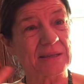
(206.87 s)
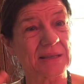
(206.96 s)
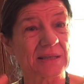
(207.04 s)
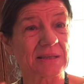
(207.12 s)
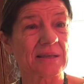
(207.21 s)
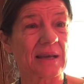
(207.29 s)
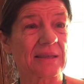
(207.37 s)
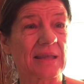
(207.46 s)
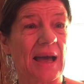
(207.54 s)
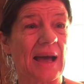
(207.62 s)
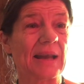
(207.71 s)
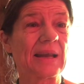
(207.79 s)
and things like
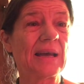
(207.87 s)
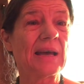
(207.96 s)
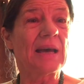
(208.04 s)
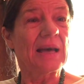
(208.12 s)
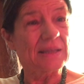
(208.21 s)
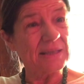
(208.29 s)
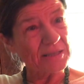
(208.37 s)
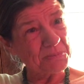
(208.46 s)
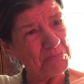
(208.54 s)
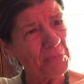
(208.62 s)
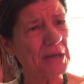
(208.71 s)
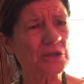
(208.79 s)
that, is
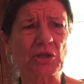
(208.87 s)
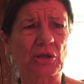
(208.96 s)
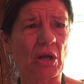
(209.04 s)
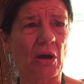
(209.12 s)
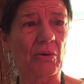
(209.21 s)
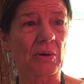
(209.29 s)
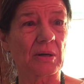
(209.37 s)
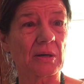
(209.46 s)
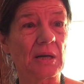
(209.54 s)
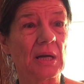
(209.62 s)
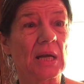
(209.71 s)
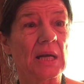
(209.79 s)
much
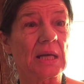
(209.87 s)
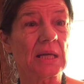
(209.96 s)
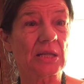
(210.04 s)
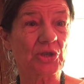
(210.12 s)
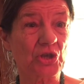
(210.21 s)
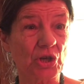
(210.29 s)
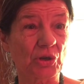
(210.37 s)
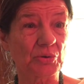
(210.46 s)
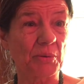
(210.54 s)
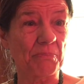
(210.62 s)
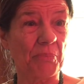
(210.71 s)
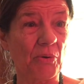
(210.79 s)
lower in
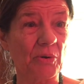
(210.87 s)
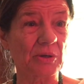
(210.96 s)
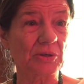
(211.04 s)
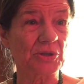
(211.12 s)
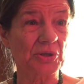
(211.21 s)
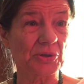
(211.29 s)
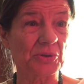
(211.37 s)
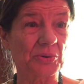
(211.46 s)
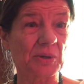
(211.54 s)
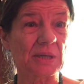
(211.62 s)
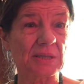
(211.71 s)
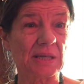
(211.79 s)
children born
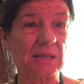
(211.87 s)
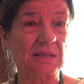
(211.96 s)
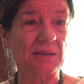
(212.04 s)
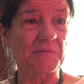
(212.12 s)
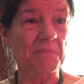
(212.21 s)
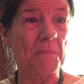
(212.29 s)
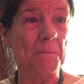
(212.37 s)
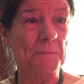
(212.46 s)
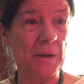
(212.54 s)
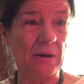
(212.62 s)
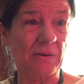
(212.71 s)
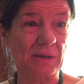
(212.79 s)
to addictive
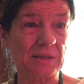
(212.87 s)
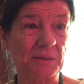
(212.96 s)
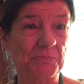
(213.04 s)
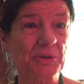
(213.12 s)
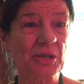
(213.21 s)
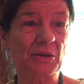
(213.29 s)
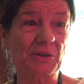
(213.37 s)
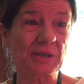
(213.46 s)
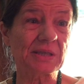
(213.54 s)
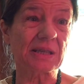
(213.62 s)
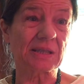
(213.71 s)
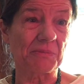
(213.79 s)
parents, particularly
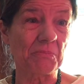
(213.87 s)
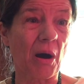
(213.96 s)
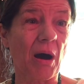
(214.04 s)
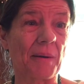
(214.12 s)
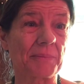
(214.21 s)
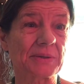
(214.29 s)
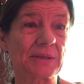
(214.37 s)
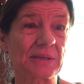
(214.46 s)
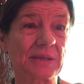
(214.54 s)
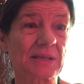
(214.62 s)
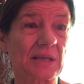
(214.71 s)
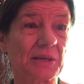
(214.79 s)
addictive moms in
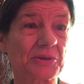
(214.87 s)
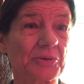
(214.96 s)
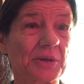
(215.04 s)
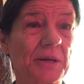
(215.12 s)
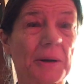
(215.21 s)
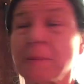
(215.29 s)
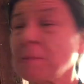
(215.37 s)
this country.